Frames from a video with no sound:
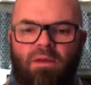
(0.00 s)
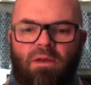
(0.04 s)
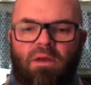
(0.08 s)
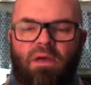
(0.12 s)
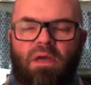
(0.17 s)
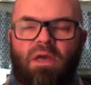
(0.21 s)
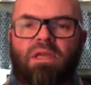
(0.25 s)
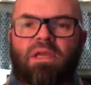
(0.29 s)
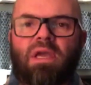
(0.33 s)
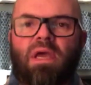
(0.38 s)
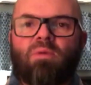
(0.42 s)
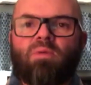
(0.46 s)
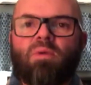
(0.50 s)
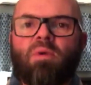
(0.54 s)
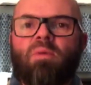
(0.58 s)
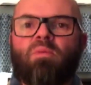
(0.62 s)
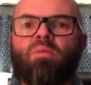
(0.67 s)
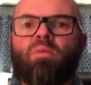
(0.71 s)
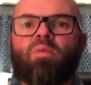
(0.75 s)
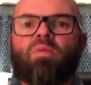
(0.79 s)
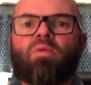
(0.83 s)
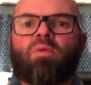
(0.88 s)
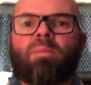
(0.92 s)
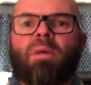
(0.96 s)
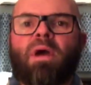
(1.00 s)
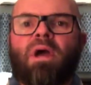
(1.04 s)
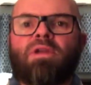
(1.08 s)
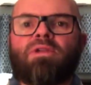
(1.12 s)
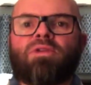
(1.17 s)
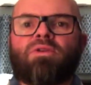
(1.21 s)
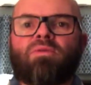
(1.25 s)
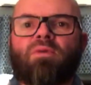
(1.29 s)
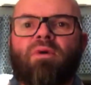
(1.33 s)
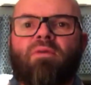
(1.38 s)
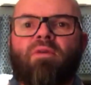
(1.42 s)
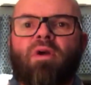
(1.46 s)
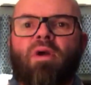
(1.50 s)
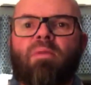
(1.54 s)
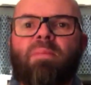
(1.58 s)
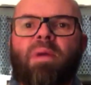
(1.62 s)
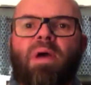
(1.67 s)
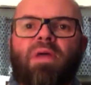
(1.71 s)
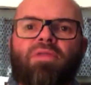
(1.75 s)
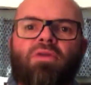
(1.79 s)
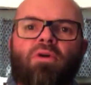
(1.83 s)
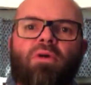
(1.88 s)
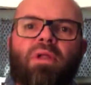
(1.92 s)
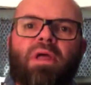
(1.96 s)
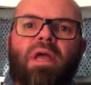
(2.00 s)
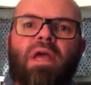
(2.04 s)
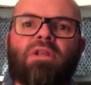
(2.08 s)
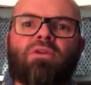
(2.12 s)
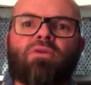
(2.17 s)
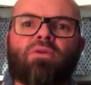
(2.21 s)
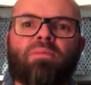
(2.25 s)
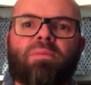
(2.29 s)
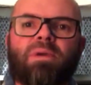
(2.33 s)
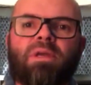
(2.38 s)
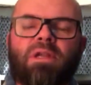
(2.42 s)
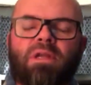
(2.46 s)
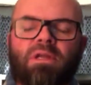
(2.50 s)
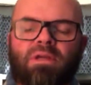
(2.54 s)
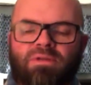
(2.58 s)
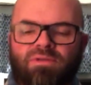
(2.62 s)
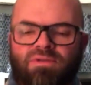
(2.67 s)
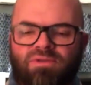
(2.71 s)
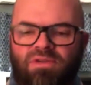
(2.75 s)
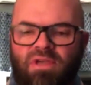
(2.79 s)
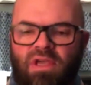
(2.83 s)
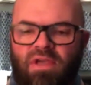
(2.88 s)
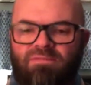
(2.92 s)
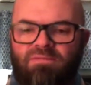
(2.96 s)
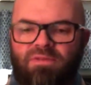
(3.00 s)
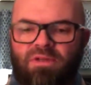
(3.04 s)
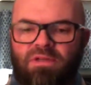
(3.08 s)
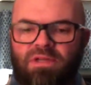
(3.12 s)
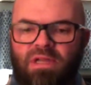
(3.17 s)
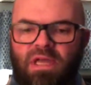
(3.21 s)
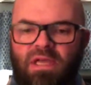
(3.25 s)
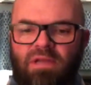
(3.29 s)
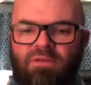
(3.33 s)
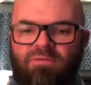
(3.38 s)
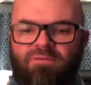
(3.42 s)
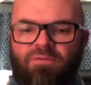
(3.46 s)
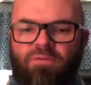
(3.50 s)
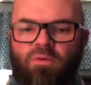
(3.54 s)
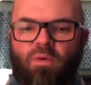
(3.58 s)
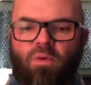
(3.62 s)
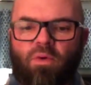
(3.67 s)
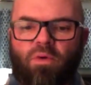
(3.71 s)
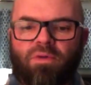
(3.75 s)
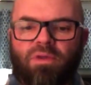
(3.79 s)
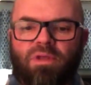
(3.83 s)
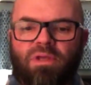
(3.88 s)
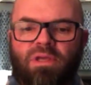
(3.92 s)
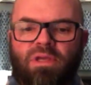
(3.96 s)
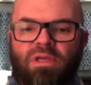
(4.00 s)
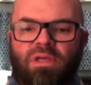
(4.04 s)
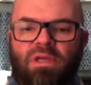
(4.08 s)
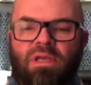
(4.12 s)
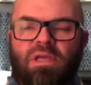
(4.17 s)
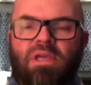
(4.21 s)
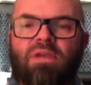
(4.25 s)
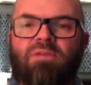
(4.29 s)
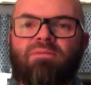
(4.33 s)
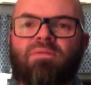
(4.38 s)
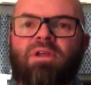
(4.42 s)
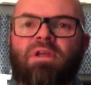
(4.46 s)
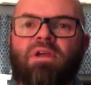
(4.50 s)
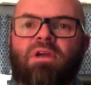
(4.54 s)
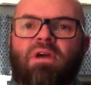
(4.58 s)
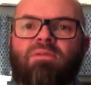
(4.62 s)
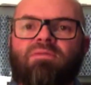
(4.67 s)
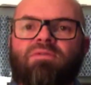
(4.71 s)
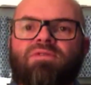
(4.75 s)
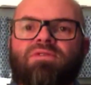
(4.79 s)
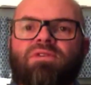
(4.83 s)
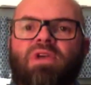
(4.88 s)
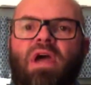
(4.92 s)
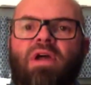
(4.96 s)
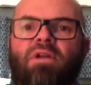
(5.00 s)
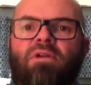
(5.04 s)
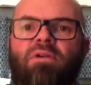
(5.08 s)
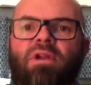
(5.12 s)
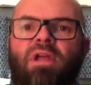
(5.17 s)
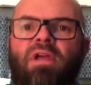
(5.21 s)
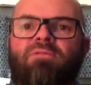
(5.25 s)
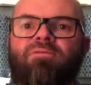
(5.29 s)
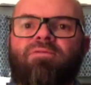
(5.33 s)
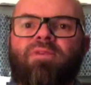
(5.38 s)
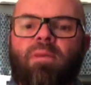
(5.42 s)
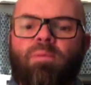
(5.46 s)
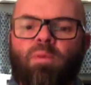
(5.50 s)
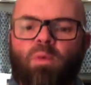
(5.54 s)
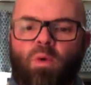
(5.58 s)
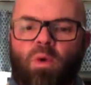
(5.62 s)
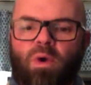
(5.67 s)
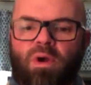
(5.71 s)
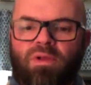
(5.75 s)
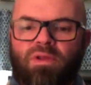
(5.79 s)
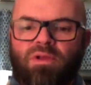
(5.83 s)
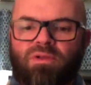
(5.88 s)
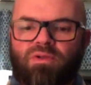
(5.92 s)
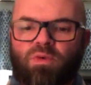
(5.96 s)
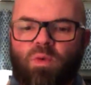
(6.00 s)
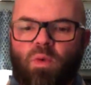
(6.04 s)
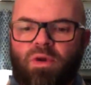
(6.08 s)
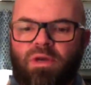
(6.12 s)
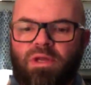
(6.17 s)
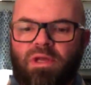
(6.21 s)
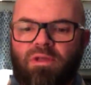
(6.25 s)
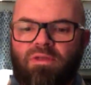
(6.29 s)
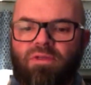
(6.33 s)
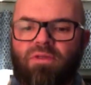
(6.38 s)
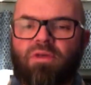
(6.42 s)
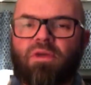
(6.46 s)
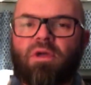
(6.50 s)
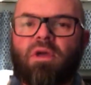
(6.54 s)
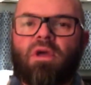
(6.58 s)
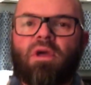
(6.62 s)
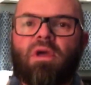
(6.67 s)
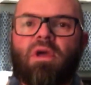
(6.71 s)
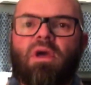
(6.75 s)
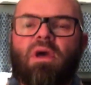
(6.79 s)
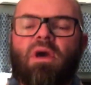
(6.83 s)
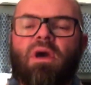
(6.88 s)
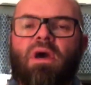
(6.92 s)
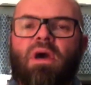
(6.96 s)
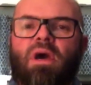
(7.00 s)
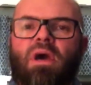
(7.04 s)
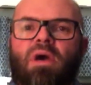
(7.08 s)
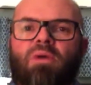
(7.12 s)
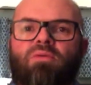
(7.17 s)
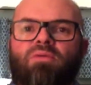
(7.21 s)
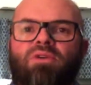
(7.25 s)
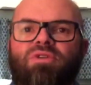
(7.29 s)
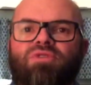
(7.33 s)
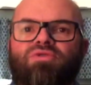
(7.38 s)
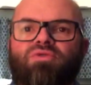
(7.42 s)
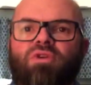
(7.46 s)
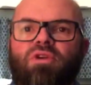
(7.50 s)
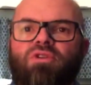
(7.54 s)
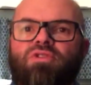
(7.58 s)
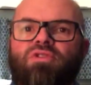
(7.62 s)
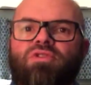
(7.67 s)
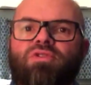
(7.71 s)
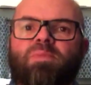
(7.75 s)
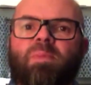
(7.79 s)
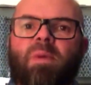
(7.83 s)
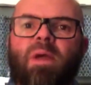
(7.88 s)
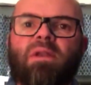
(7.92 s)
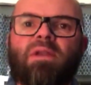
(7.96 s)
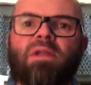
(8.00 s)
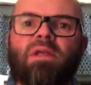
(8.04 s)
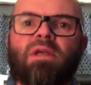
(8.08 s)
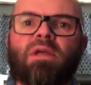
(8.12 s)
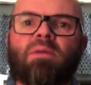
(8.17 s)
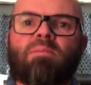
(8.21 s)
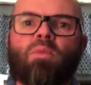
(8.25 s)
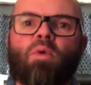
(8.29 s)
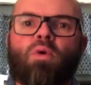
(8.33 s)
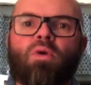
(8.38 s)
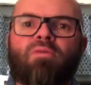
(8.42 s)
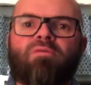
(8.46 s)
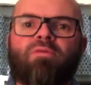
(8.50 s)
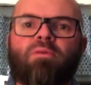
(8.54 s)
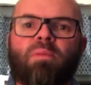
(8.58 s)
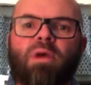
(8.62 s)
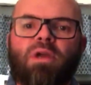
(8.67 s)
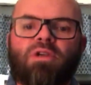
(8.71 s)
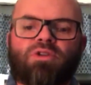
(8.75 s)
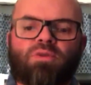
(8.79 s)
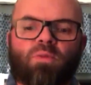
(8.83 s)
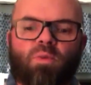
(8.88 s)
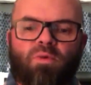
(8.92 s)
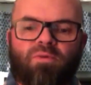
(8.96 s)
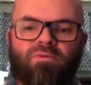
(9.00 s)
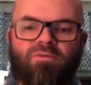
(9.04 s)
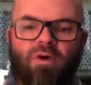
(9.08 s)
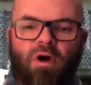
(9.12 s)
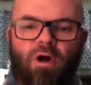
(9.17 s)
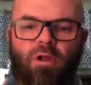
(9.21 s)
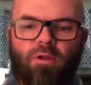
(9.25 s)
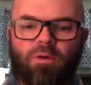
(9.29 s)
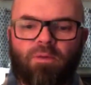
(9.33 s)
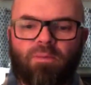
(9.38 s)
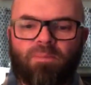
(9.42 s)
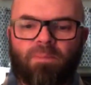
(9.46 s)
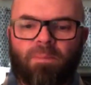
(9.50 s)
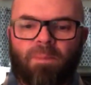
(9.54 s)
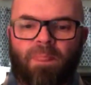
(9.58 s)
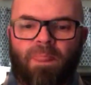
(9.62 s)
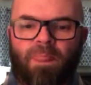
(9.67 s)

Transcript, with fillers: Again, we remind you of our Bethel annual meeting and save the date for the evening of Saturday, February the 20th. Uh, restrictions pending and more information will follow